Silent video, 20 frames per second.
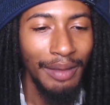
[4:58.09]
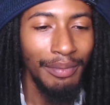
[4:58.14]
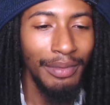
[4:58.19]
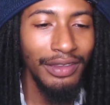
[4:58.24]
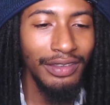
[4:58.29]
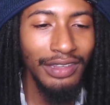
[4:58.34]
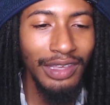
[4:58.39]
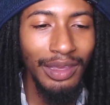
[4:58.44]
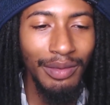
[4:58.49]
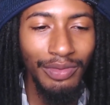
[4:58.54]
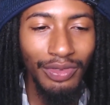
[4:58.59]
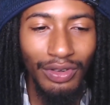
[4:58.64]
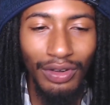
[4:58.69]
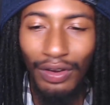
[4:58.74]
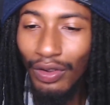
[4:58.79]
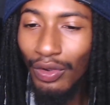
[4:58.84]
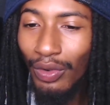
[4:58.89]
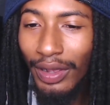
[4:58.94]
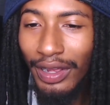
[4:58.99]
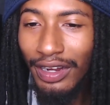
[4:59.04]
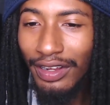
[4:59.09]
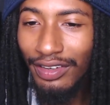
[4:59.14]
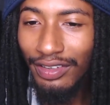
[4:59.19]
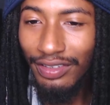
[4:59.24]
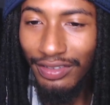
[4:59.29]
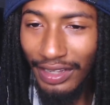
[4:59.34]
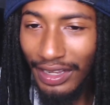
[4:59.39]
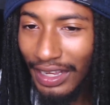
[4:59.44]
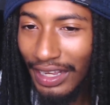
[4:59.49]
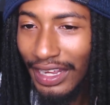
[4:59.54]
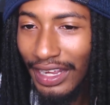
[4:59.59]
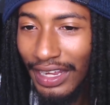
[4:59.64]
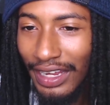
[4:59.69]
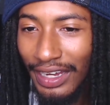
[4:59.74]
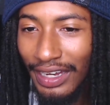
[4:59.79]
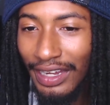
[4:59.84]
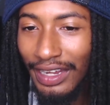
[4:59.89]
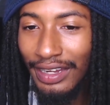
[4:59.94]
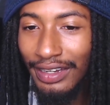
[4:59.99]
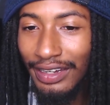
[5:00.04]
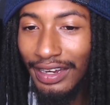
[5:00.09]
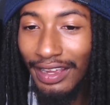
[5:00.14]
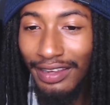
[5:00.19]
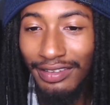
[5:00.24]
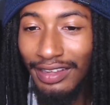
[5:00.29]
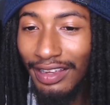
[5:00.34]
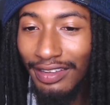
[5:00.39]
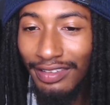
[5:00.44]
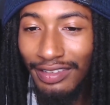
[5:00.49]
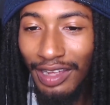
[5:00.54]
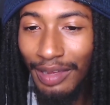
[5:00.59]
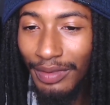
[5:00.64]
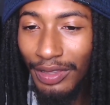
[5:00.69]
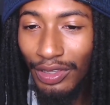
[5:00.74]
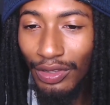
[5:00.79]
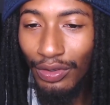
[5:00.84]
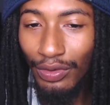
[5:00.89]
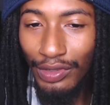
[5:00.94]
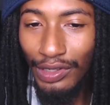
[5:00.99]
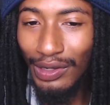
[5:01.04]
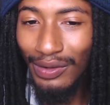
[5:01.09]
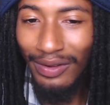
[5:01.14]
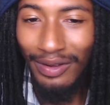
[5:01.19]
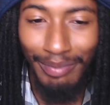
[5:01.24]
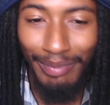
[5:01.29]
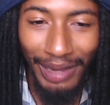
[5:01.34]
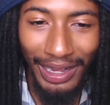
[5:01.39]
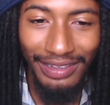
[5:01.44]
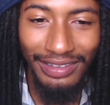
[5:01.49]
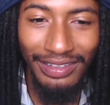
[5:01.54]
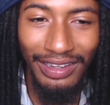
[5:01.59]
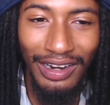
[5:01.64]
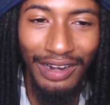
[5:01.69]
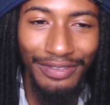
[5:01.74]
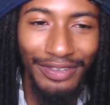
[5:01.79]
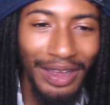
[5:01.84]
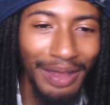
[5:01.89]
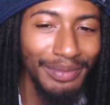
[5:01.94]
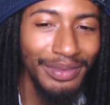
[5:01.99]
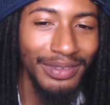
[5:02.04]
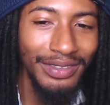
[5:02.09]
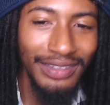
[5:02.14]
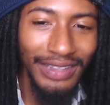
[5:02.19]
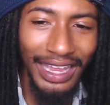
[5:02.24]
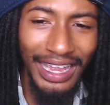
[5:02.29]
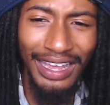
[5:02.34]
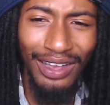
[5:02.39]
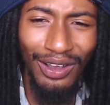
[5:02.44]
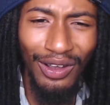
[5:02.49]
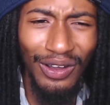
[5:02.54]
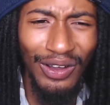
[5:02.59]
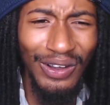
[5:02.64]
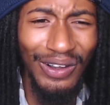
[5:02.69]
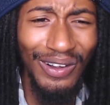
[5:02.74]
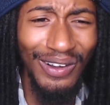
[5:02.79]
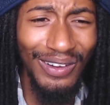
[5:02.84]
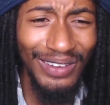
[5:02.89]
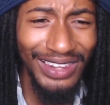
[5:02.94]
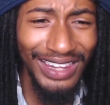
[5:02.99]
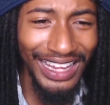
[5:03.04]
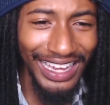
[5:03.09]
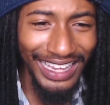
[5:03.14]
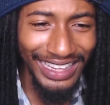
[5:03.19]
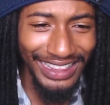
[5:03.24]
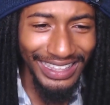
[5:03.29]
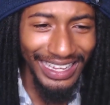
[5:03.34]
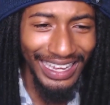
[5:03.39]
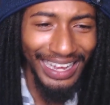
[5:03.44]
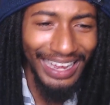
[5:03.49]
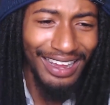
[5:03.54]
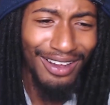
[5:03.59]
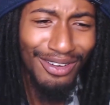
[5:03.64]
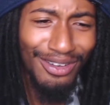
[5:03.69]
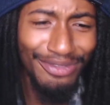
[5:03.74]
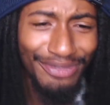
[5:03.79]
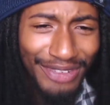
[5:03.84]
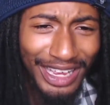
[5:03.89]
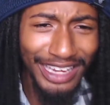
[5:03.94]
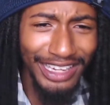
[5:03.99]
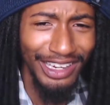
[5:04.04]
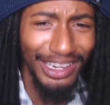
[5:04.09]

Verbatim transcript: But it seems you don't quite understand. That's not something you do on my turf. I'm saying, oh, look at the outfit.